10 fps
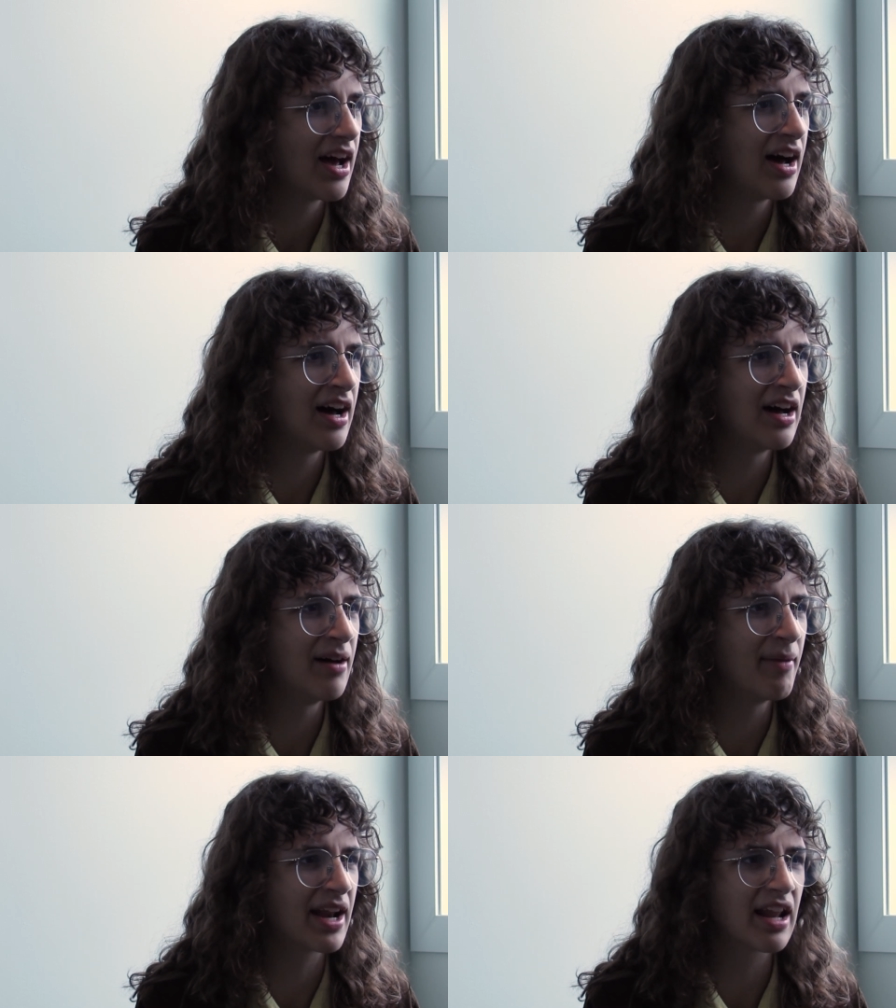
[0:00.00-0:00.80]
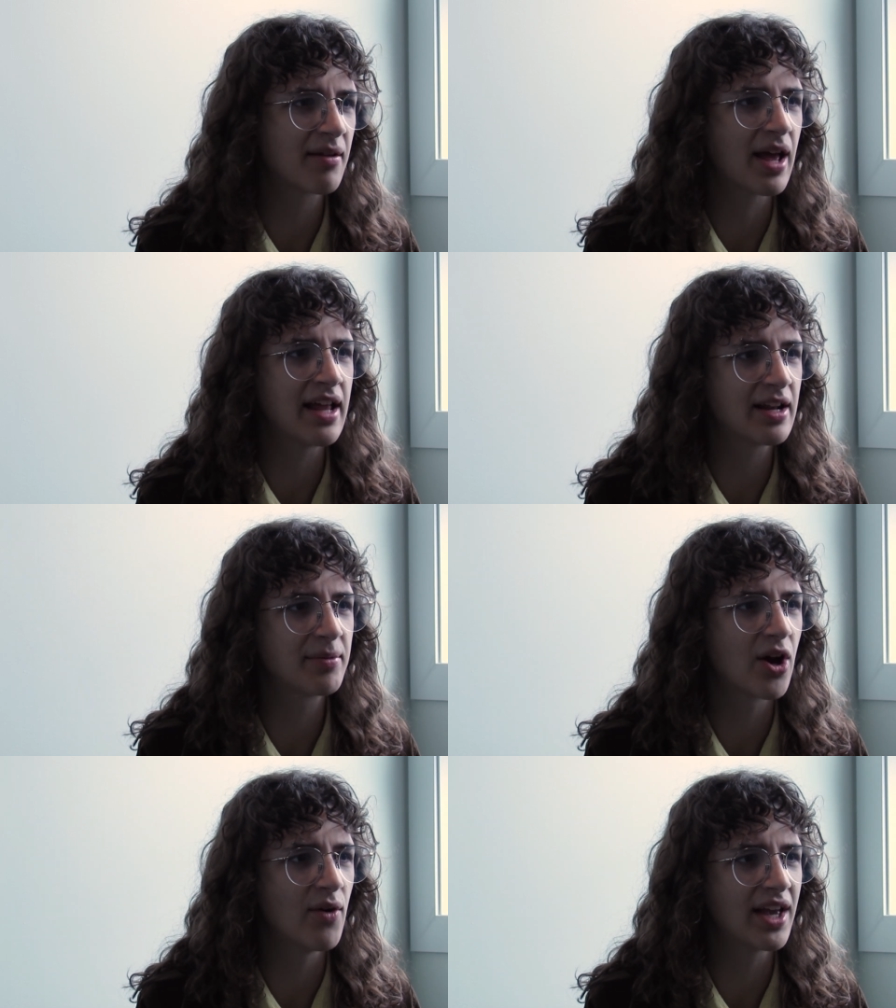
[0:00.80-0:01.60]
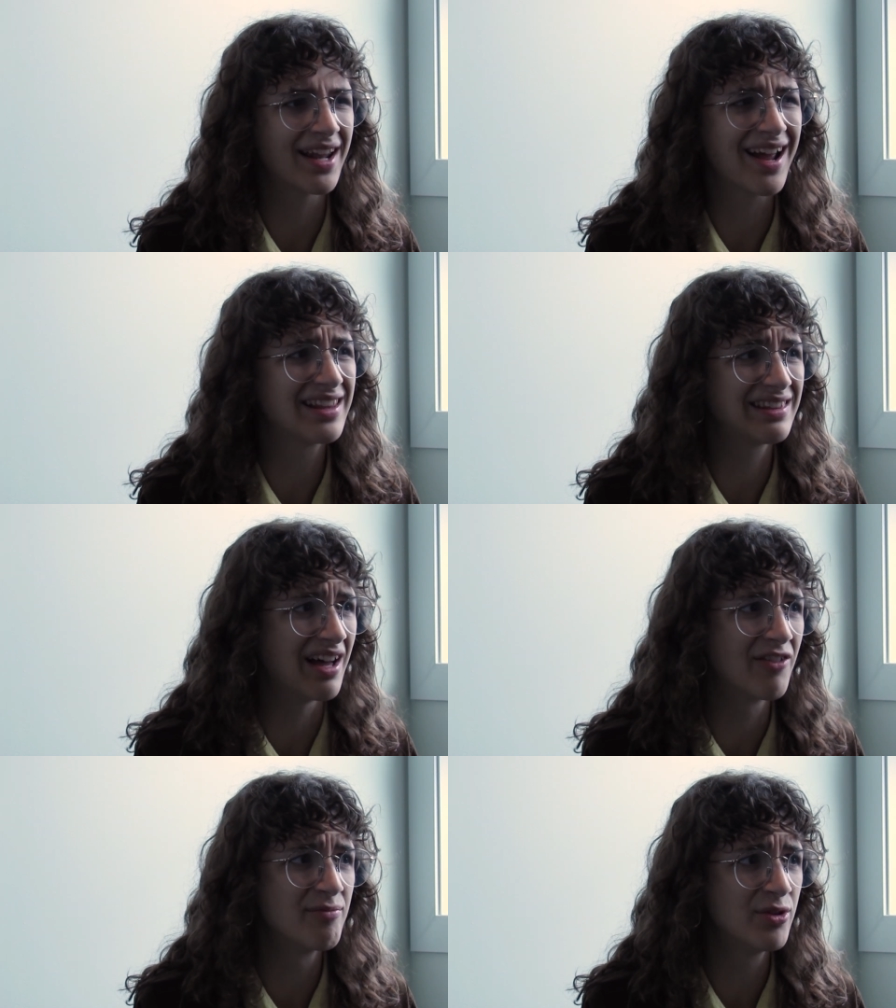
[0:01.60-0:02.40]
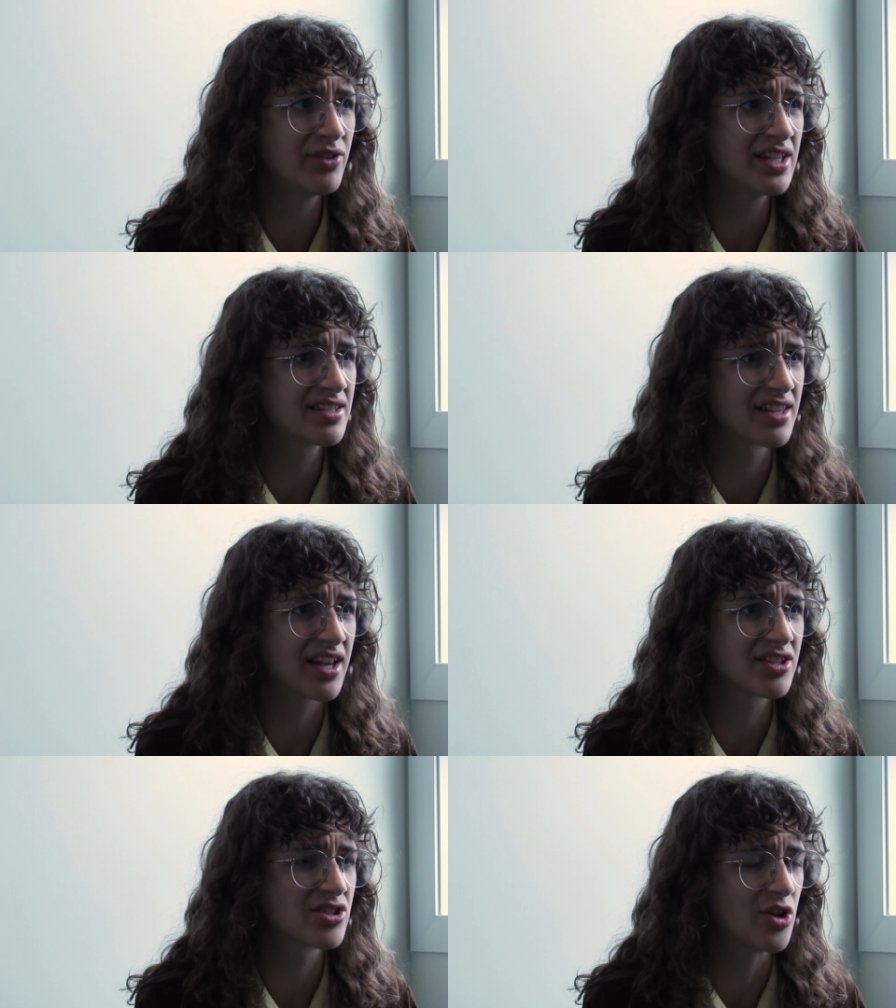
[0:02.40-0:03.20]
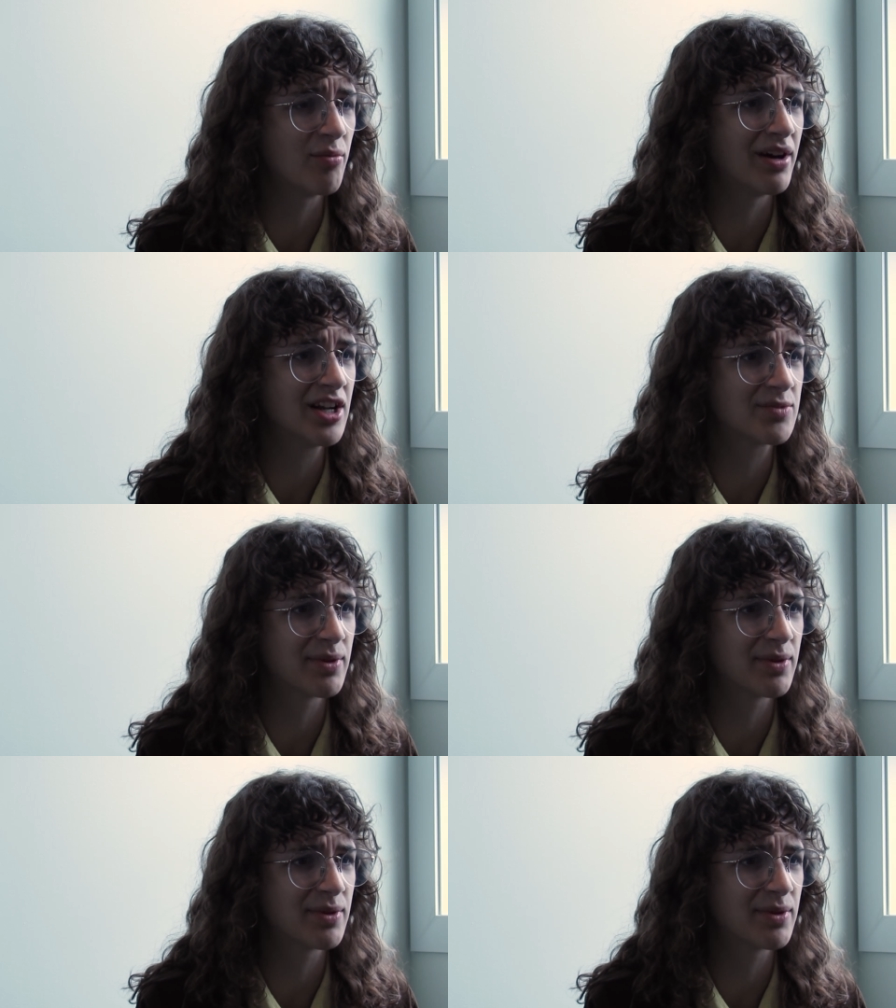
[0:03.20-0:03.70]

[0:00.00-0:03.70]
um, and I ended up going, and I love movies like so much,